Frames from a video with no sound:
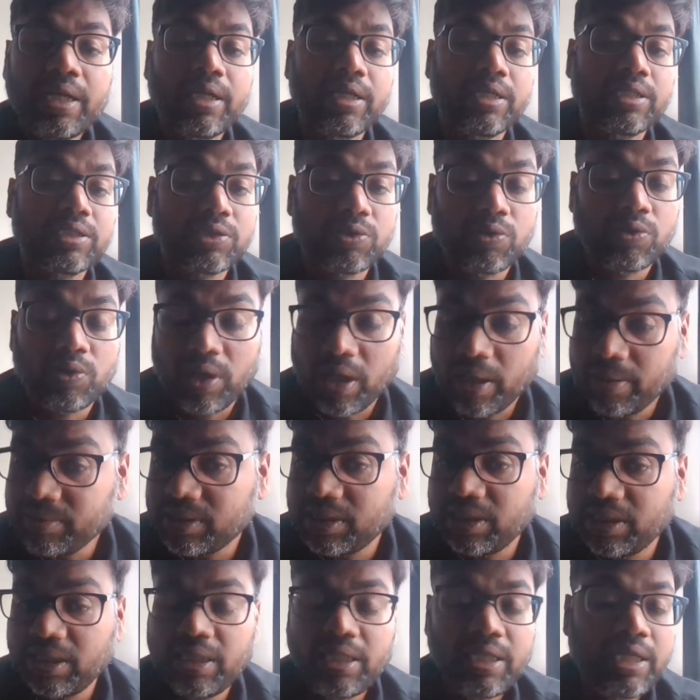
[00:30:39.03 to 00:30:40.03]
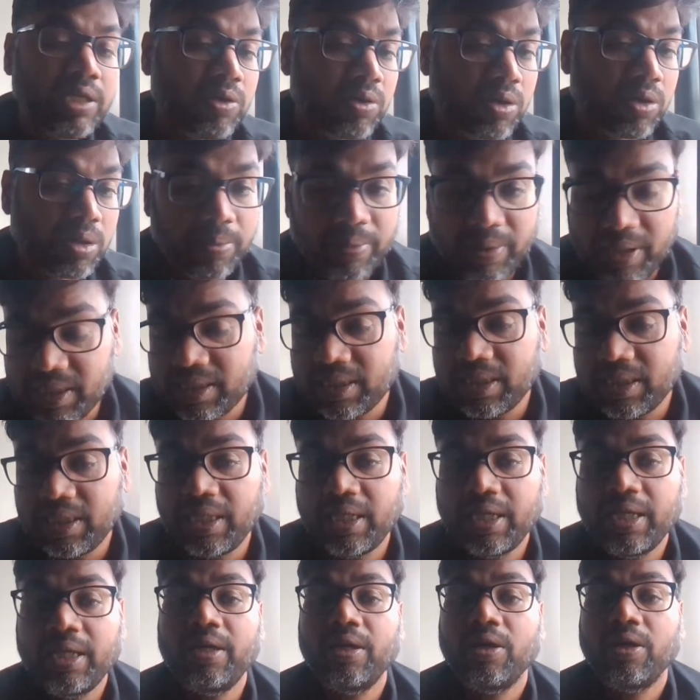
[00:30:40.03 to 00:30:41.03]
it's your MC or
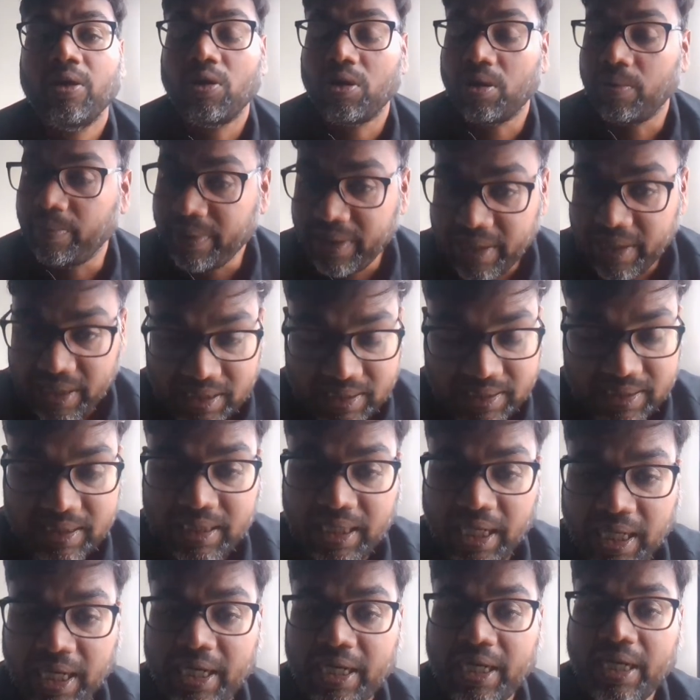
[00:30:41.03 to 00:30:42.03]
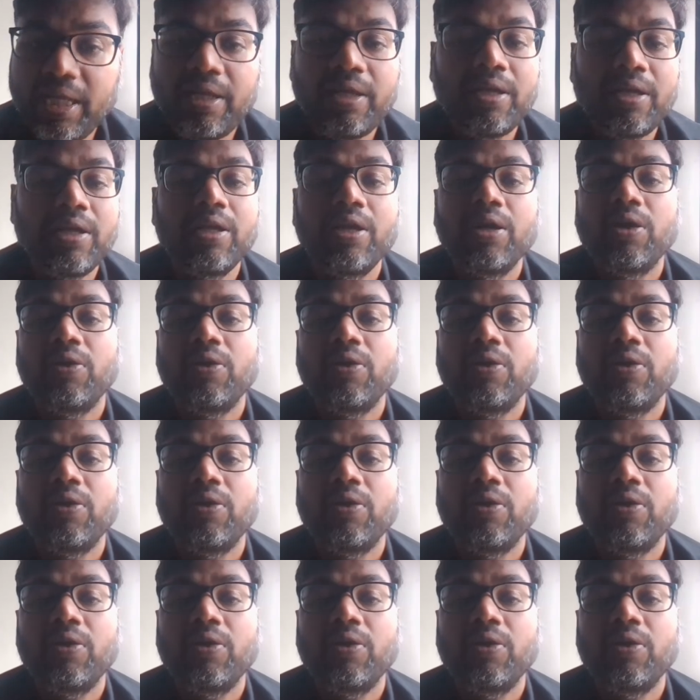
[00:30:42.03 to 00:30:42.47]
BCA or BSc IT,